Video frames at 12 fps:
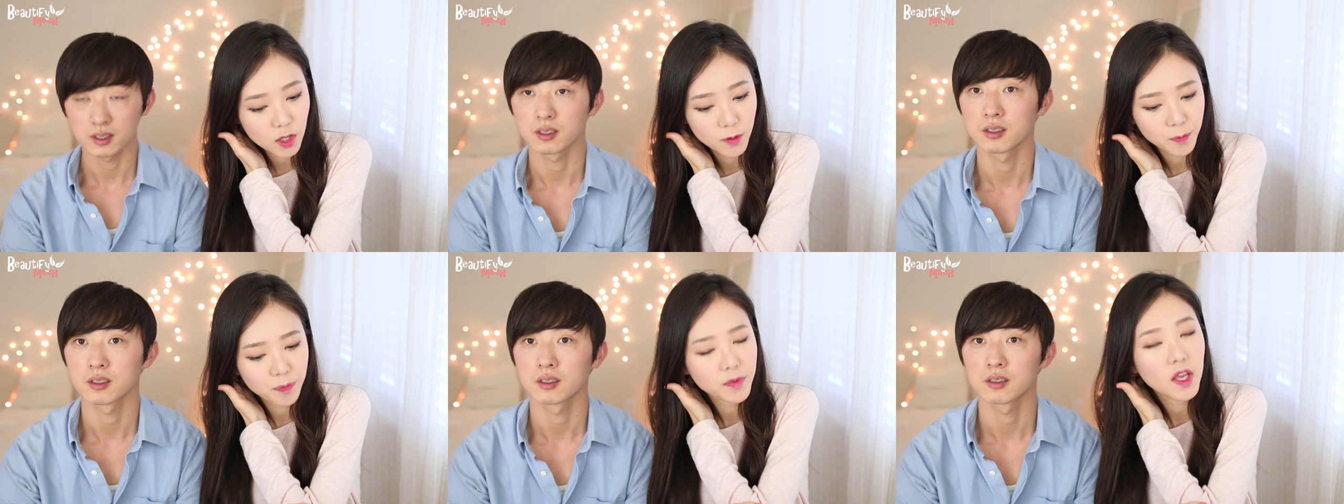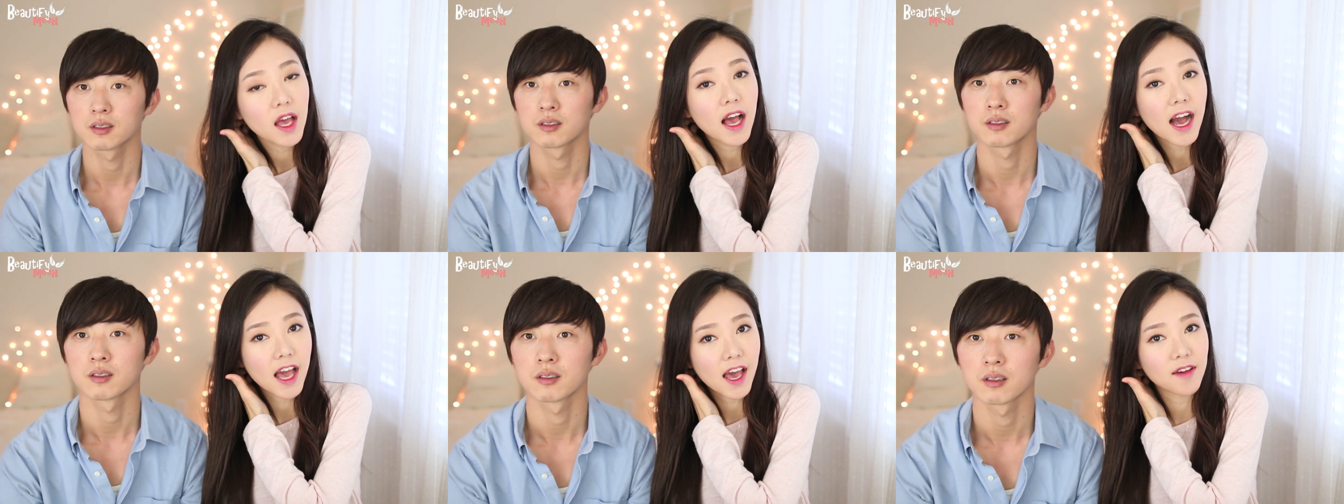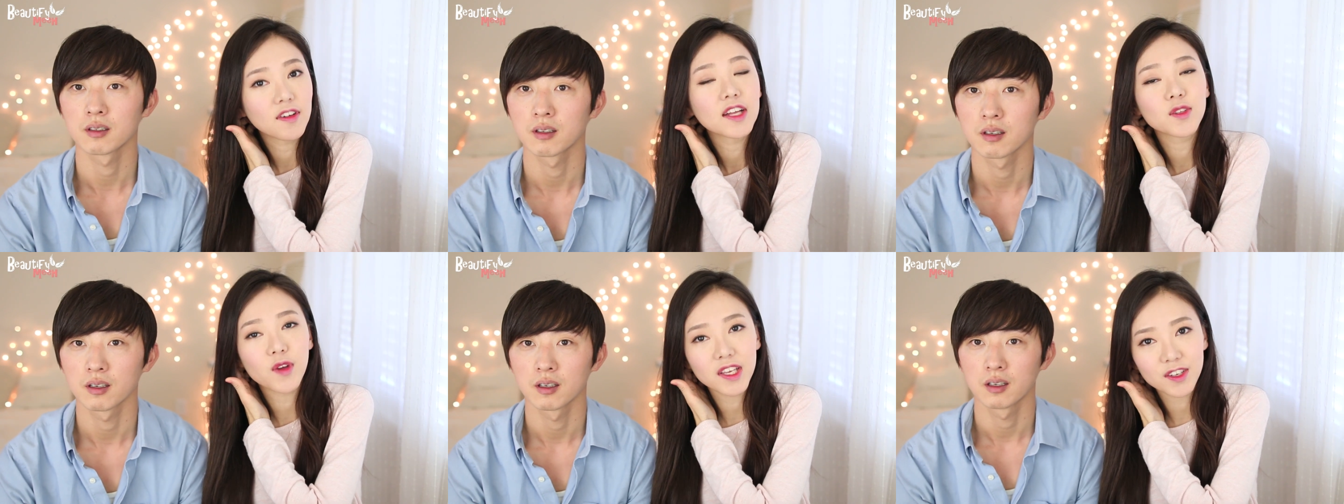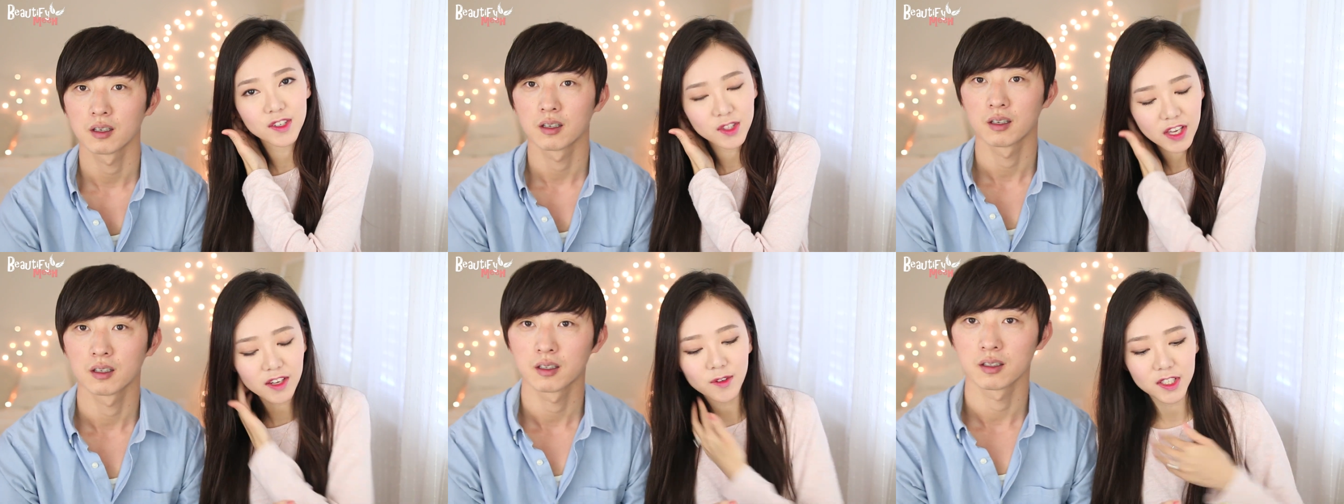Speaker 1: So I have
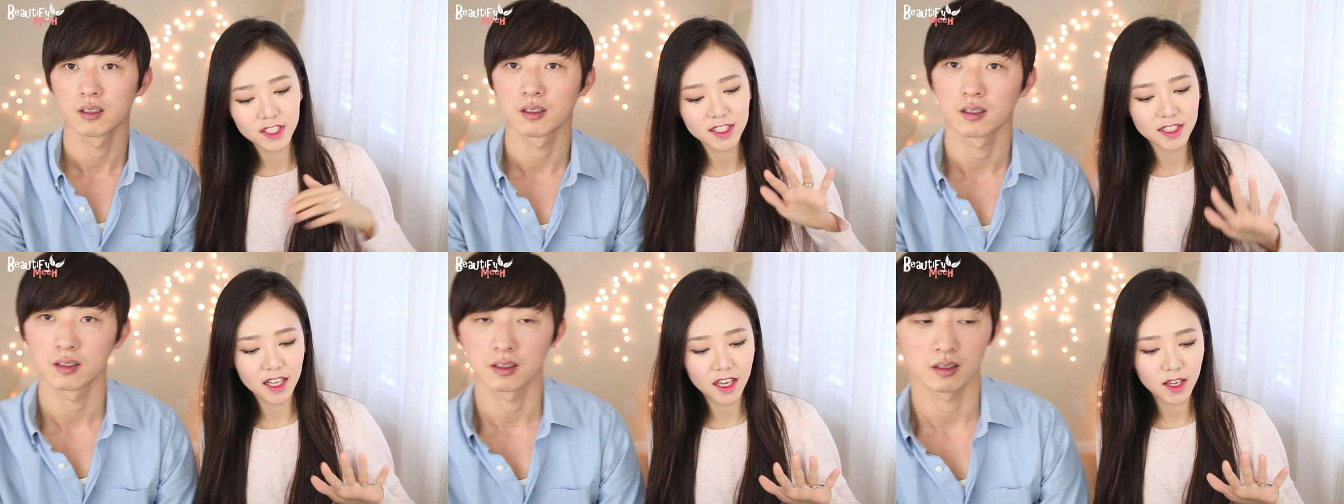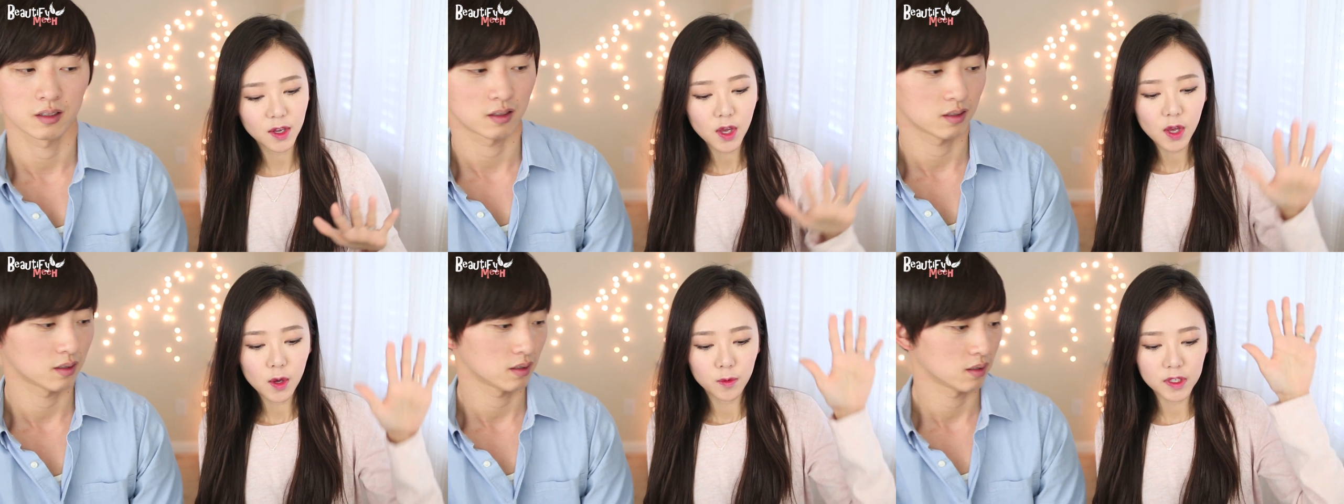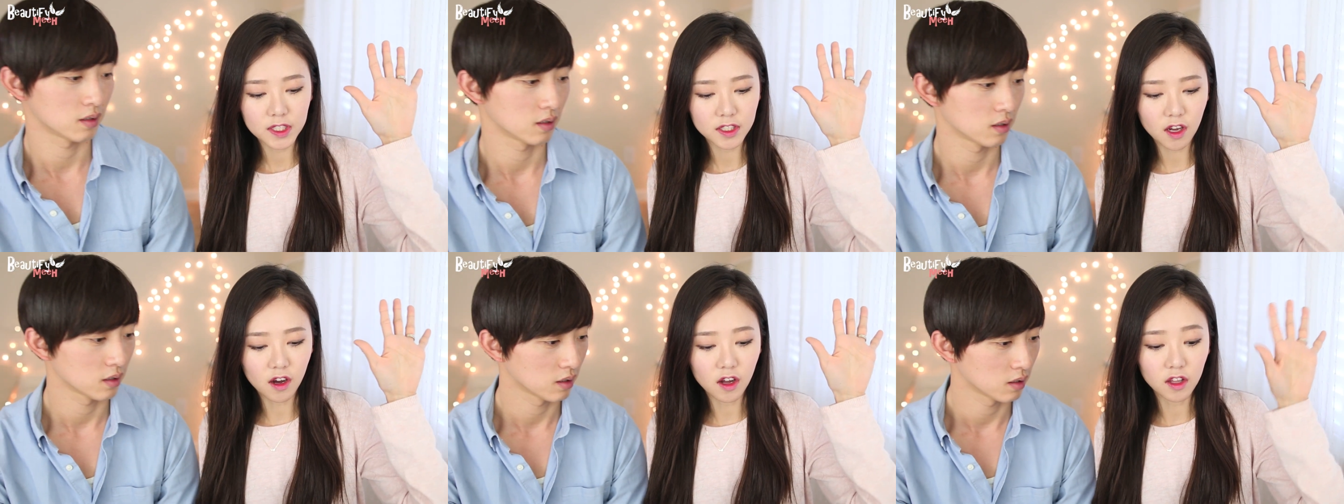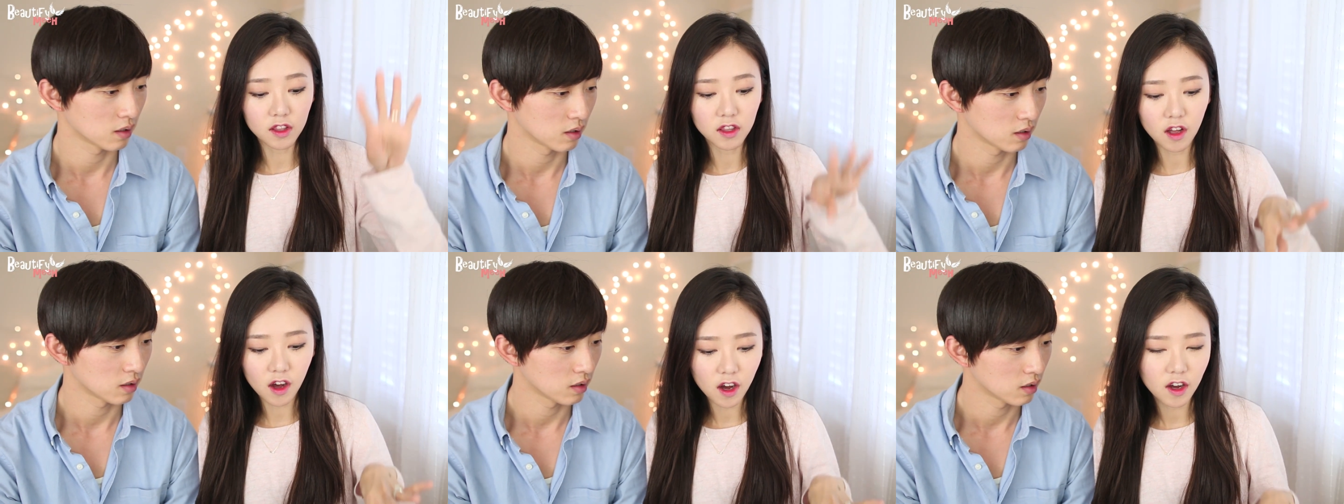ten questions that we saw a
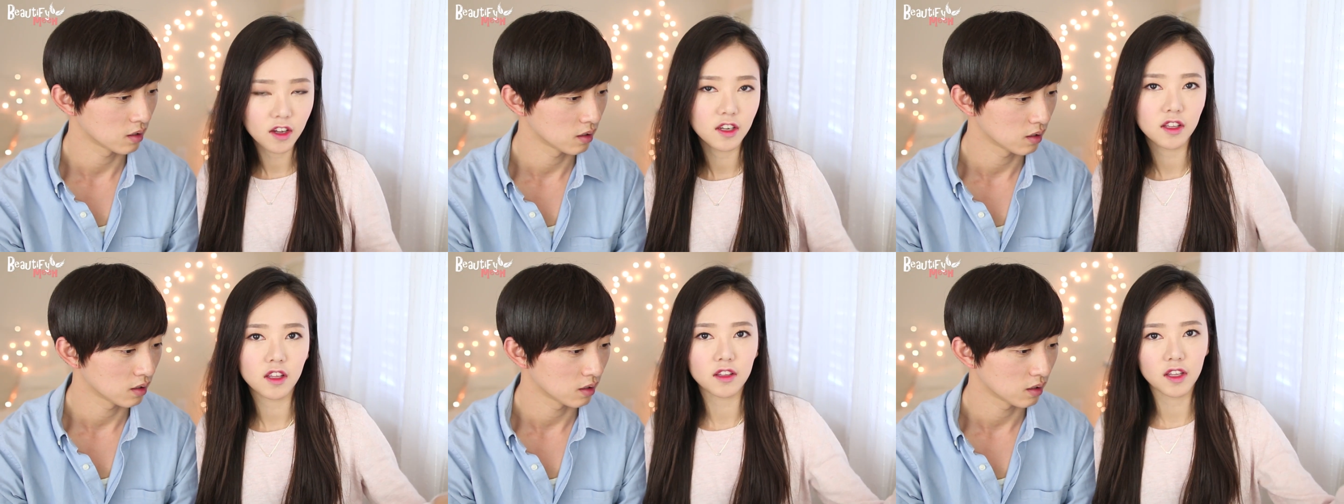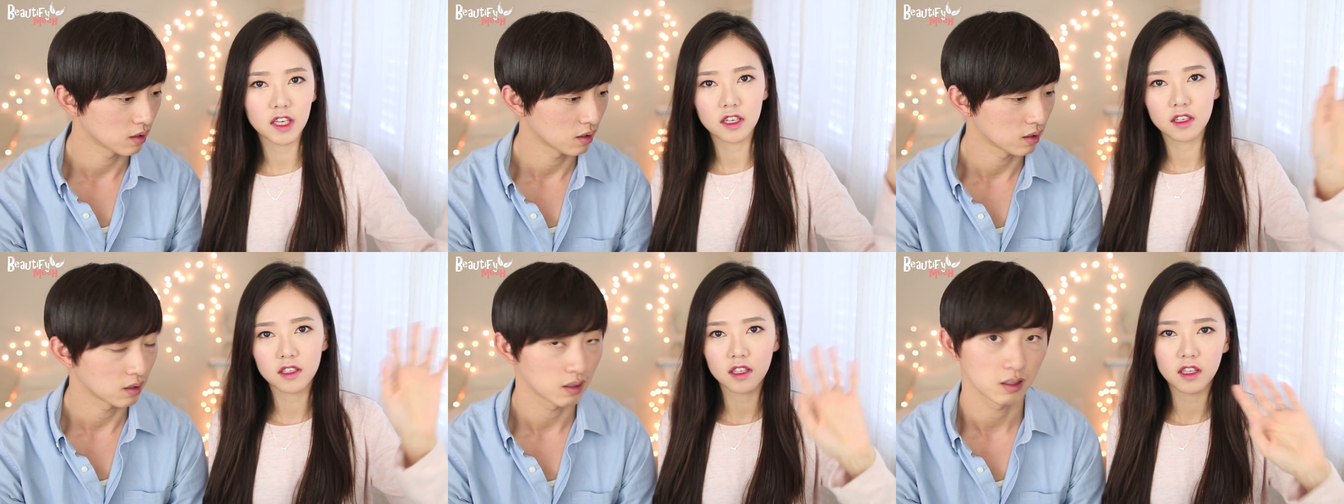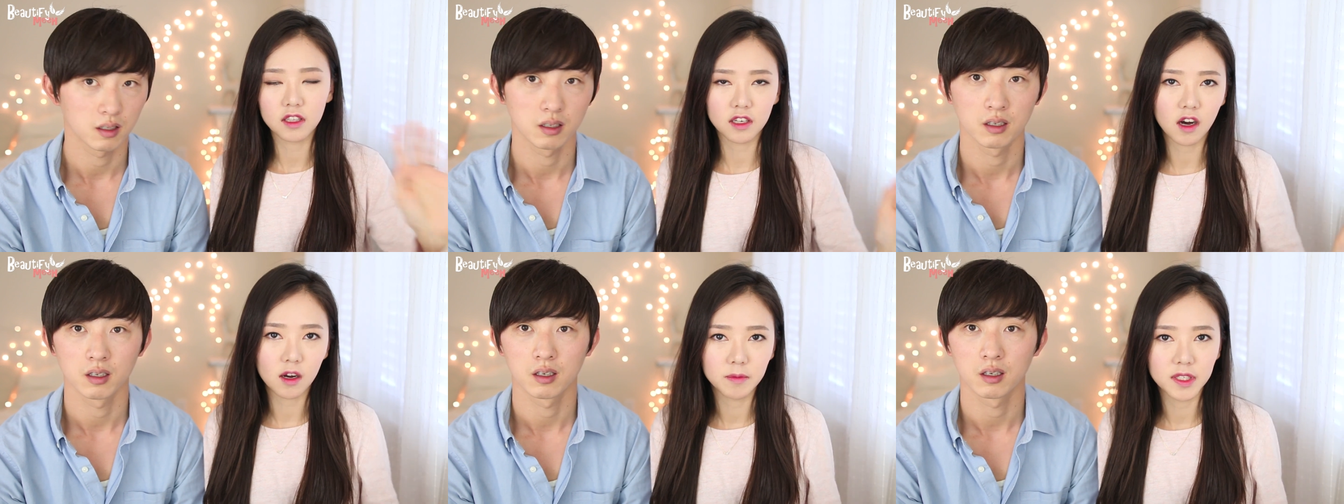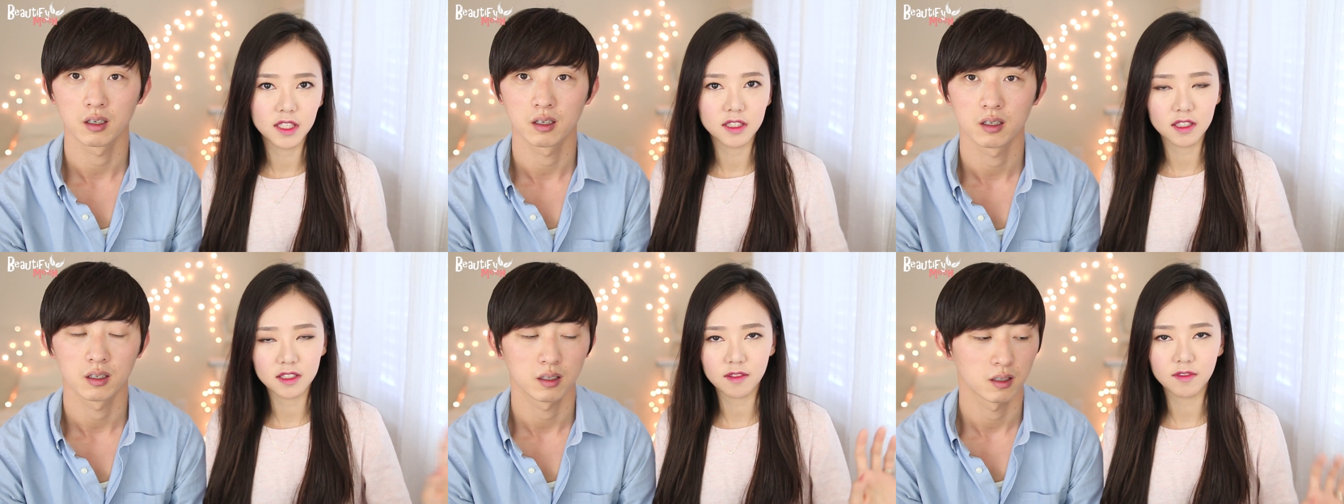lot like in the
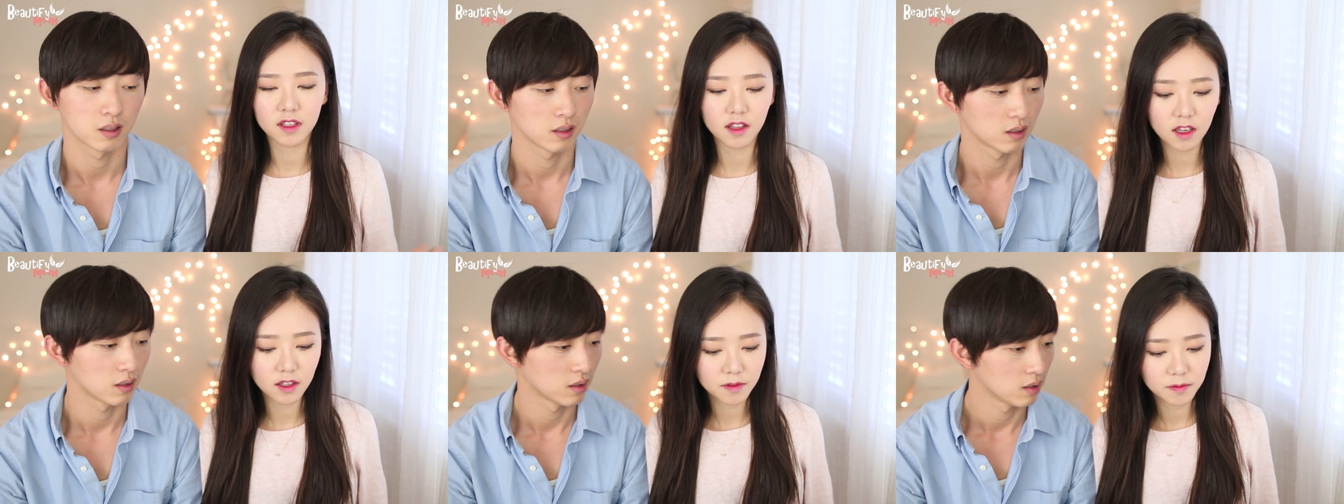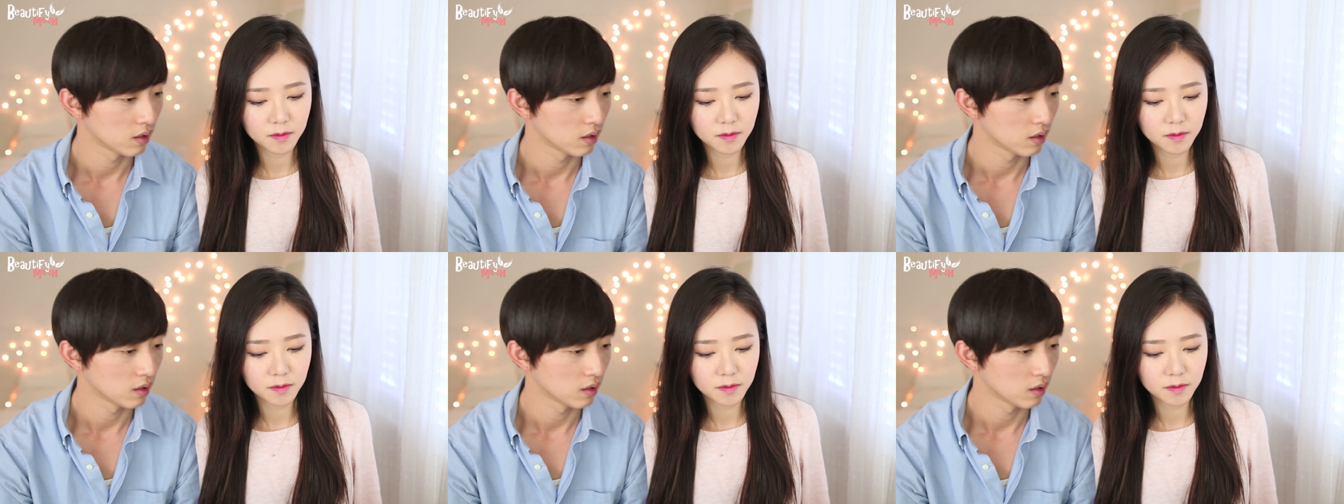comments and stuff like that